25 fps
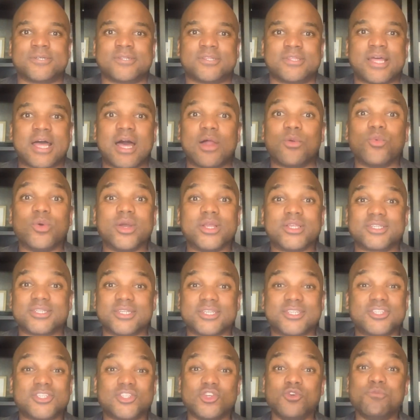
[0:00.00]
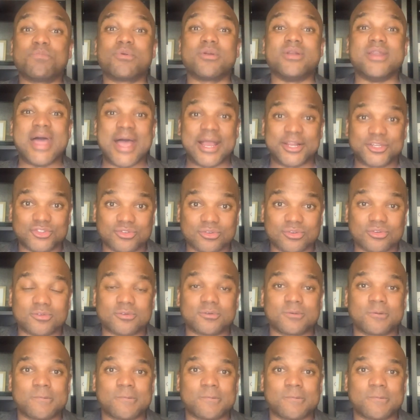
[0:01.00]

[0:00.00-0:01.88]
that which is supernatural